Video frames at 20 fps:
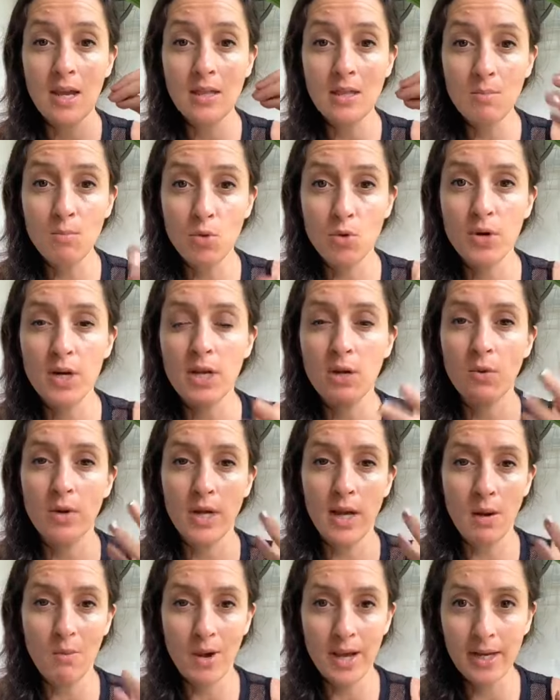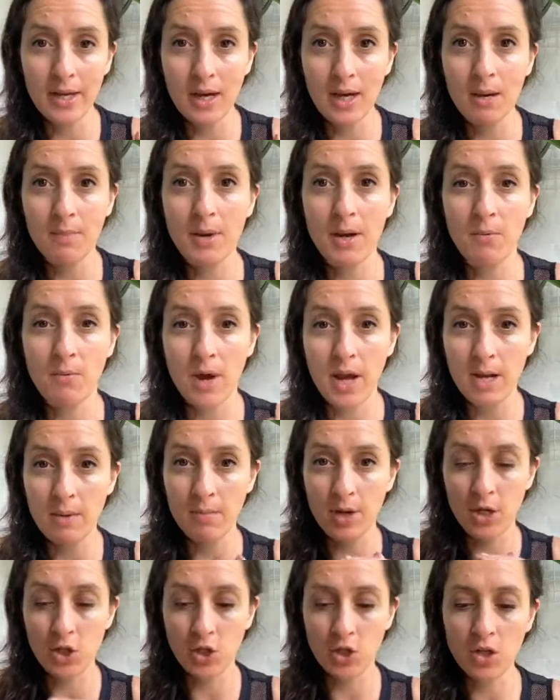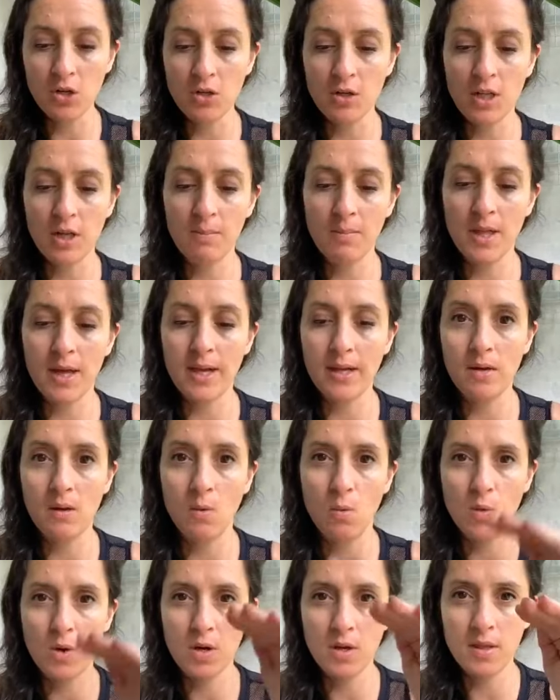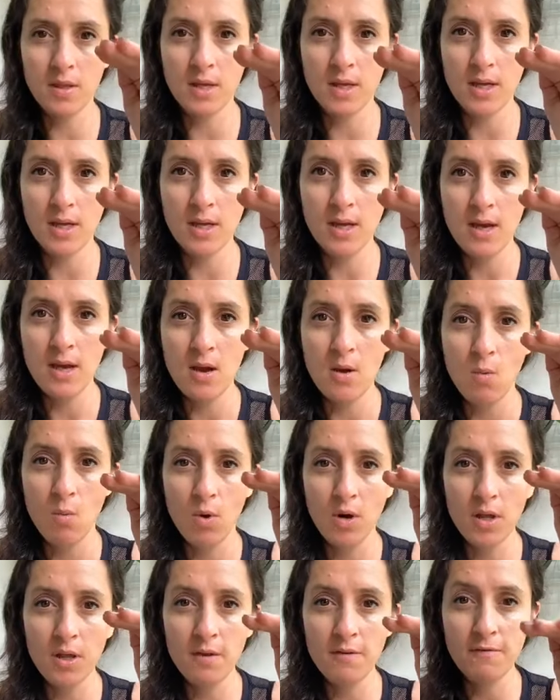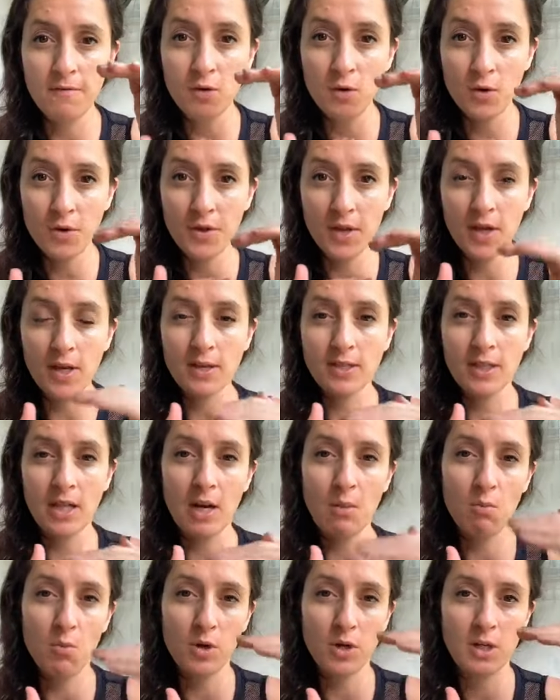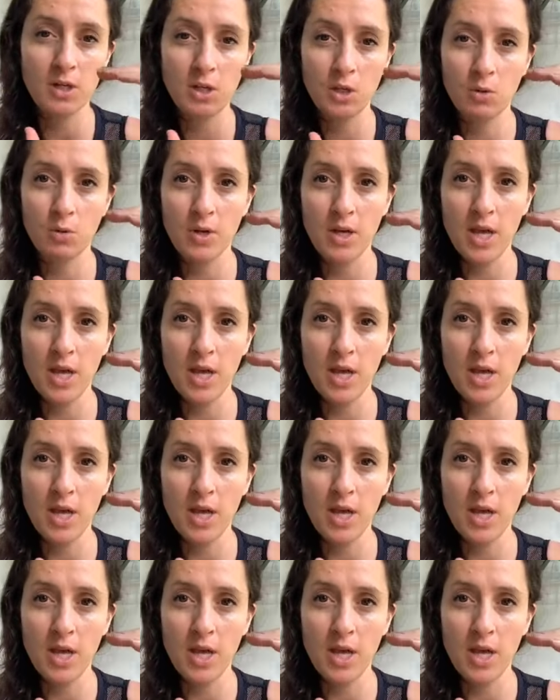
in the morning when I wake up, I write in my journal, I'm like, what are the 4 things that I'm wanting to